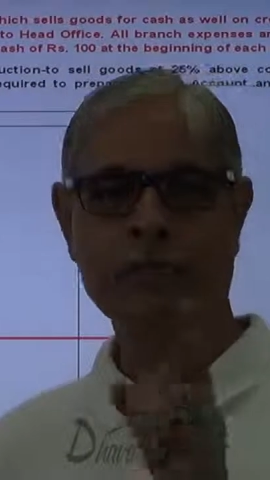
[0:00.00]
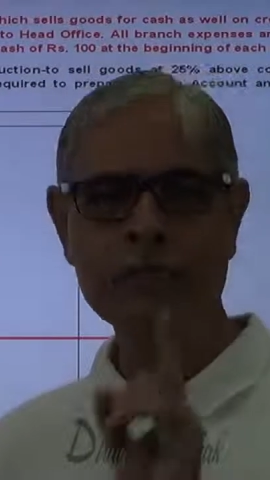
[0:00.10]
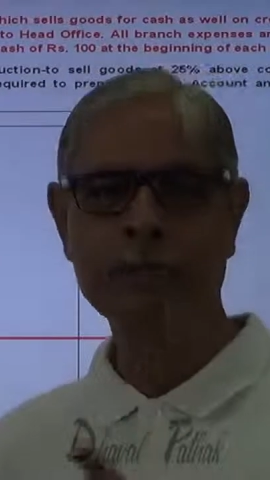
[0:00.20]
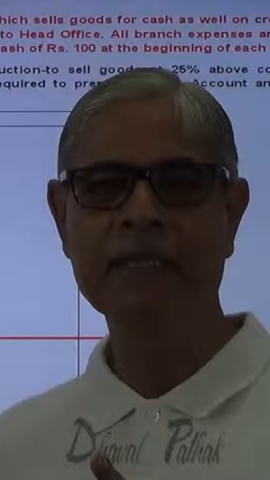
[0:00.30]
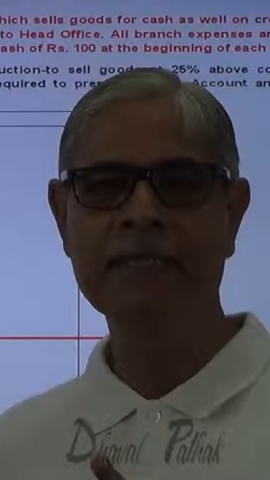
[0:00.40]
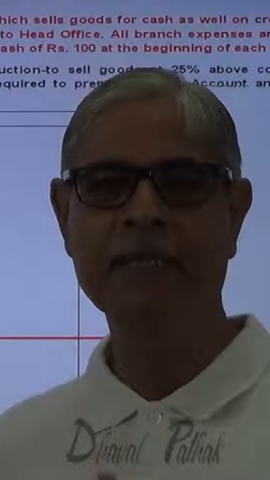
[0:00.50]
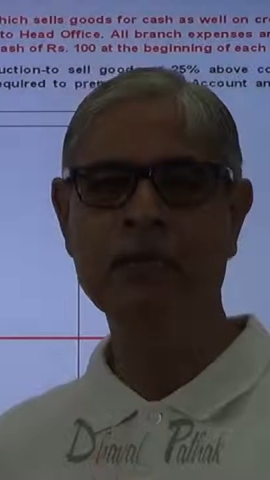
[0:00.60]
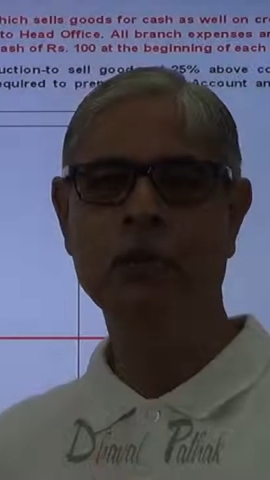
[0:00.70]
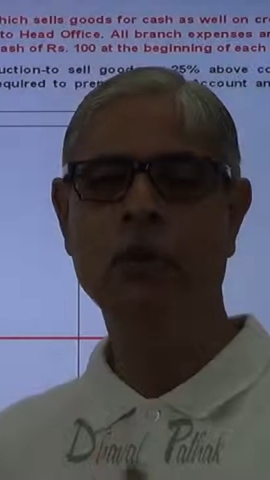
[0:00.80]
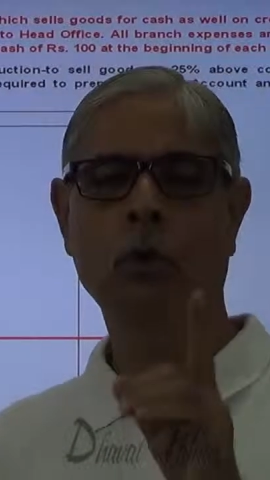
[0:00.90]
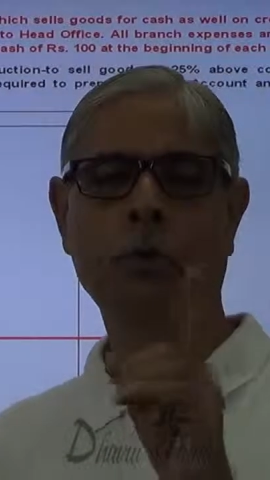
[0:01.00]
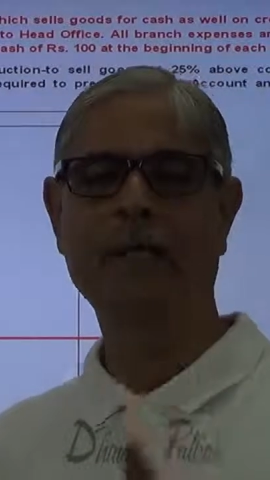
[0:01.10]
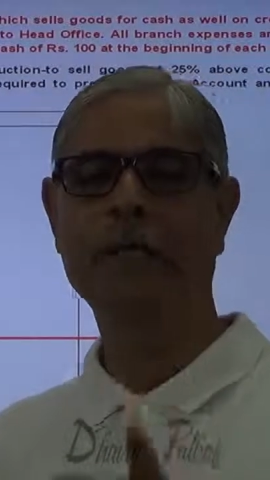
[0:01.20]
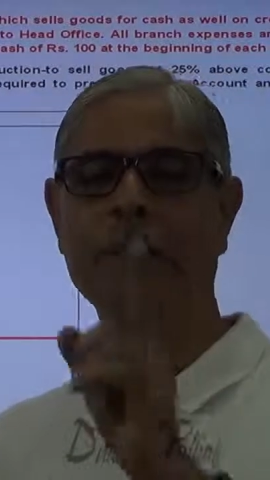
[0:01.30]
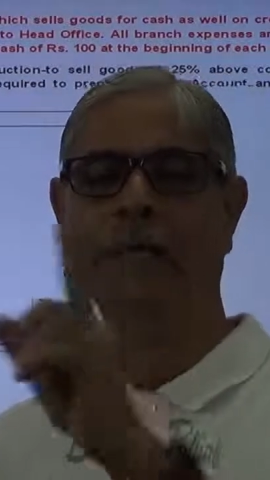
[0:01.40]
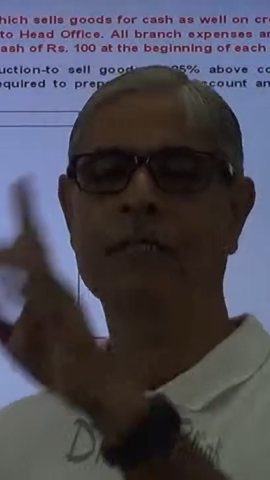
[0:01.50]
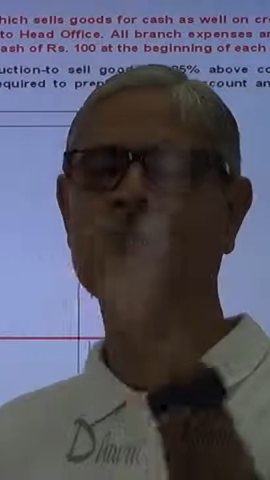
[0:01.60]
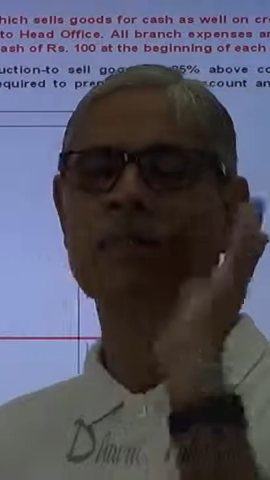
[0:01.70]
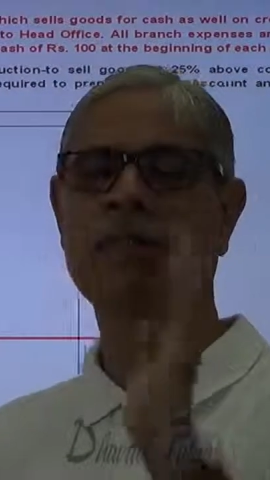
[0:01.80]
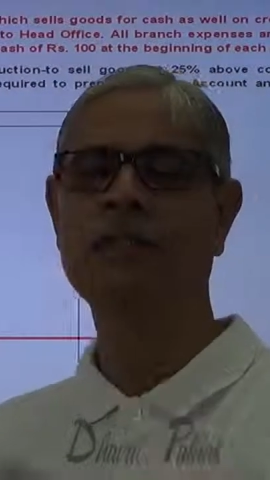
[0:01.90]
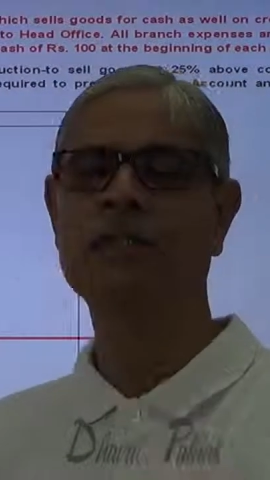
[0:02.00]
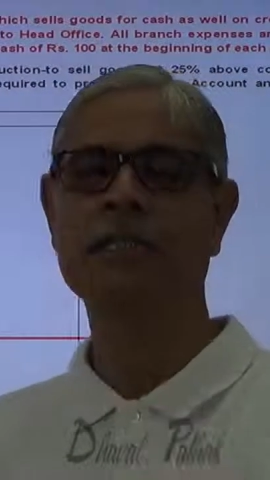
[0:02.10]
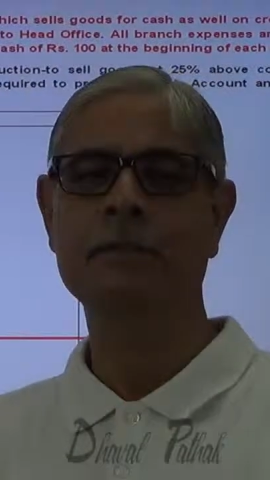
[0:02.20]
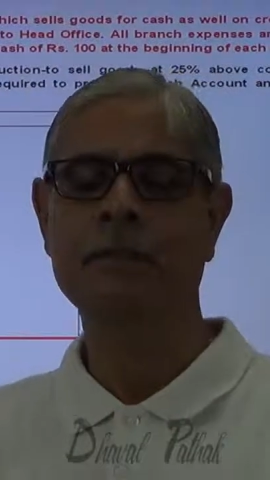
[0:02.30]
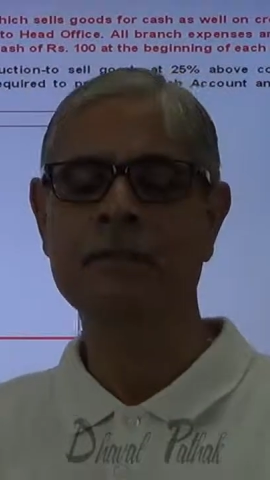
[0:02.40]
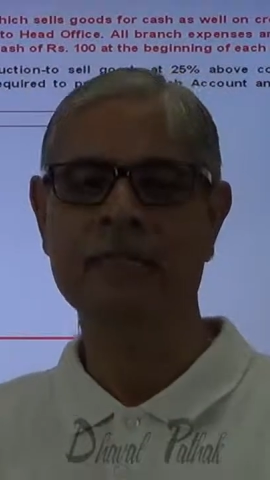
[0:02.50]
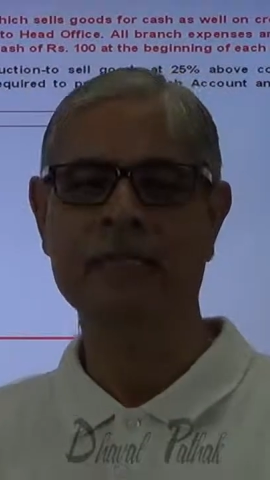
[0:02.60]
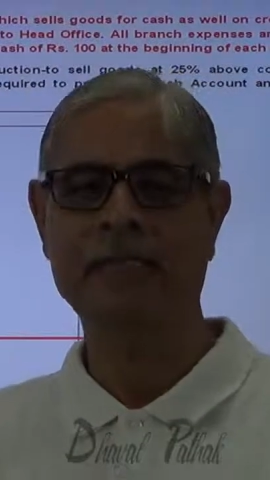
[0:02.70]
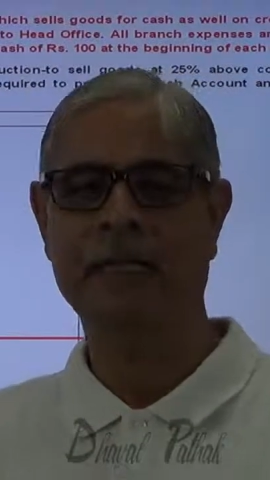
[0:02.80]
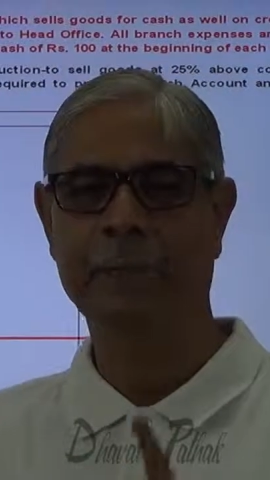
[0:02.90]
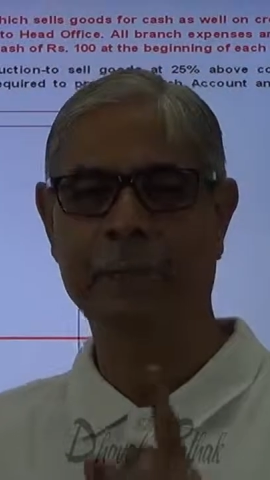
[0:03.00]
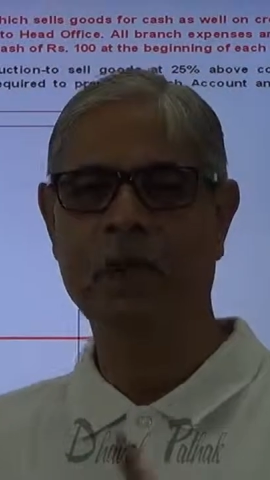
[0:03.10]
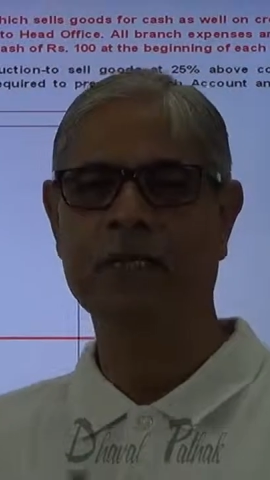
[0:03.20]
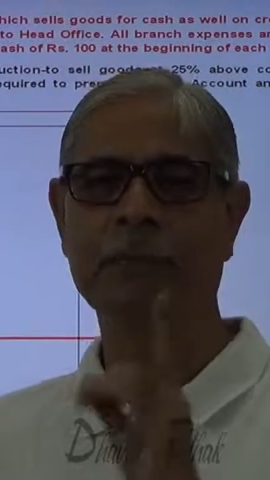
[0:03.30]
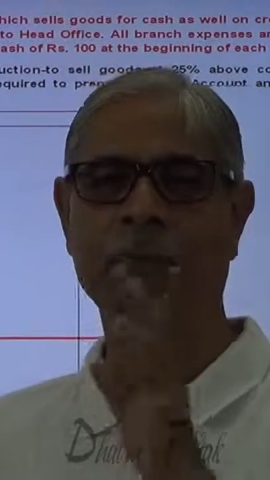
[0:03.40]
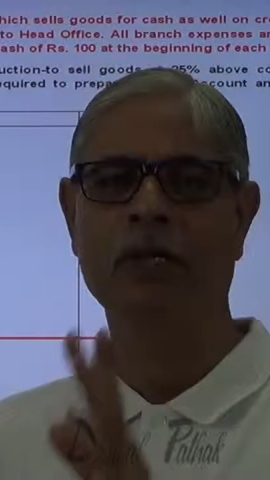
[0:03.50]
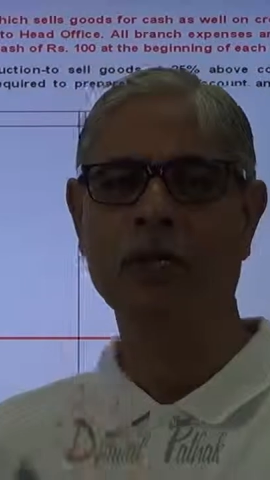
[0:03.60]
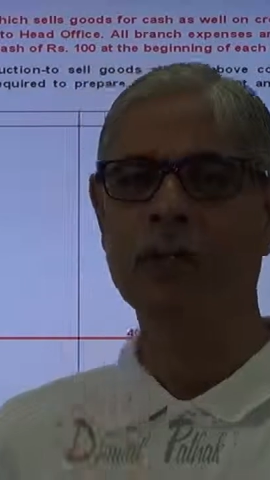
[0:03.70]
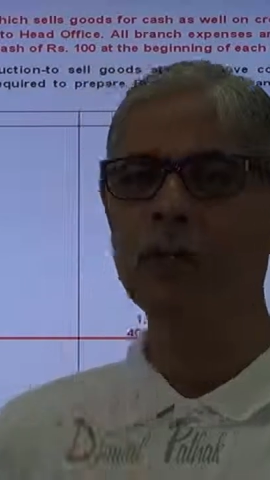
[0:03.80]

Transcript: is missing? Opening balance of debtors is missing. That's an important point to be